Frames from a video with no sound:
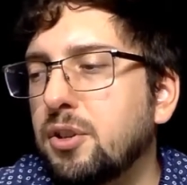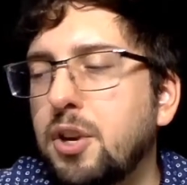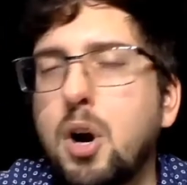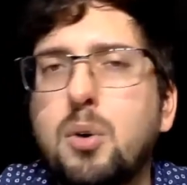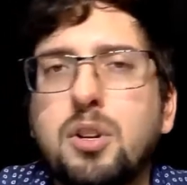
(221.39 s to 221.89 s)

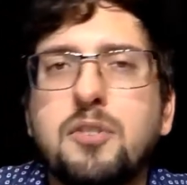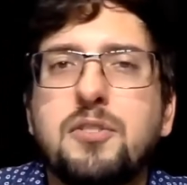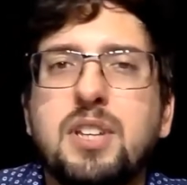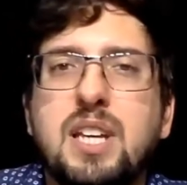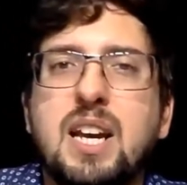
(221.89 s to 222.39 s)
note
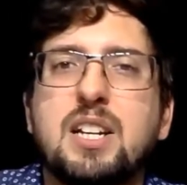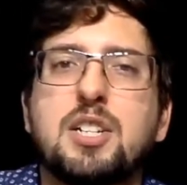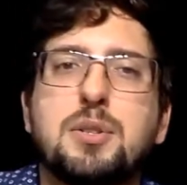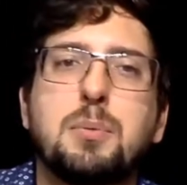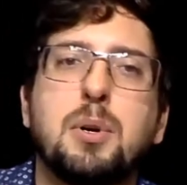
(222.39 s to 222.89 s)
of the
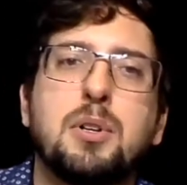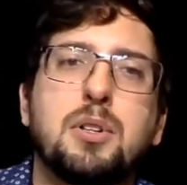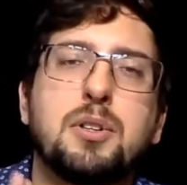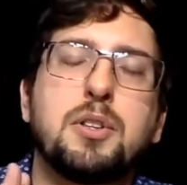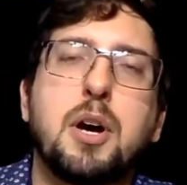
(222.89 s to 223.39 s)

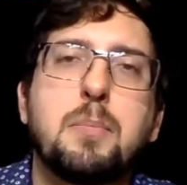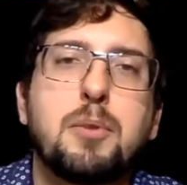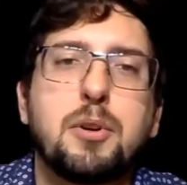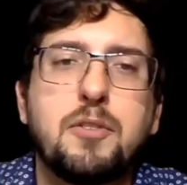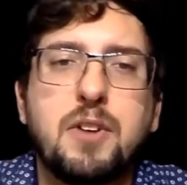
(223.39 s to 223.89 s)
actual
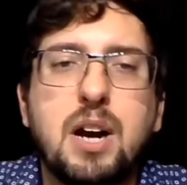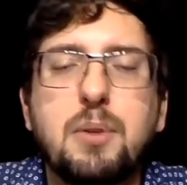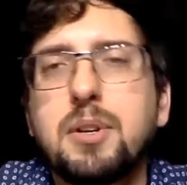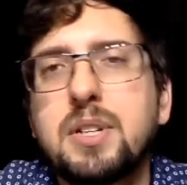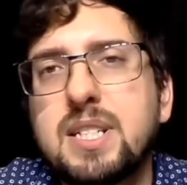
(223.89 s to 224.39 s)
number of
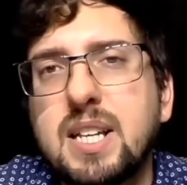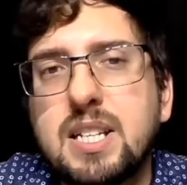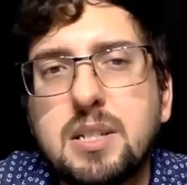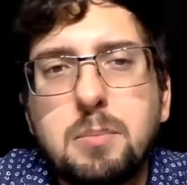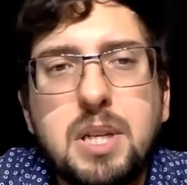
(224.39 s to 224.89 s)
hours it
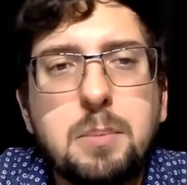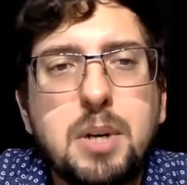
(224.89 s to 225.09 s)
stays on me,